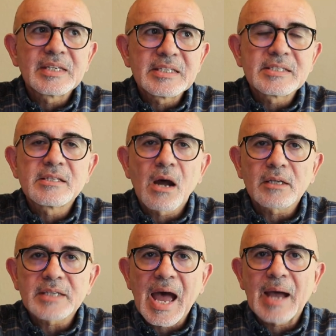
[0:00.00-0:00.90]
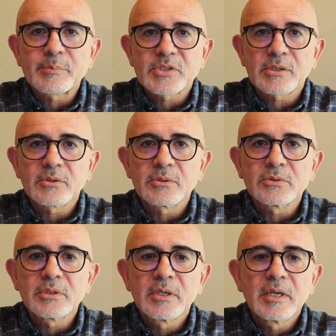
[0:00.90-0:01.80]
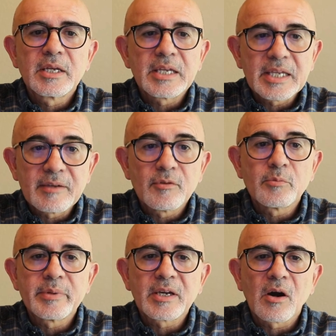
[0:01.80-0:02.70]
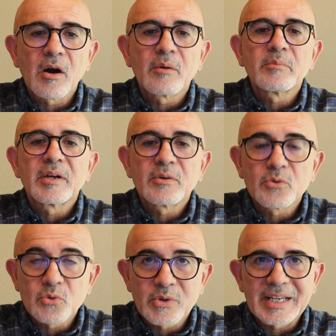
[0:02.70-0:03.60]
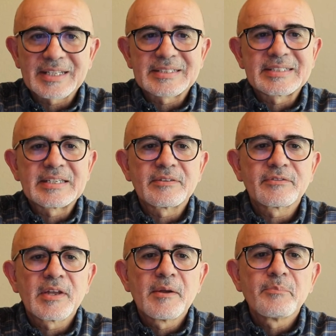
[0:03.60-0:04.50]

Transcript: is not absolute. It will become relative.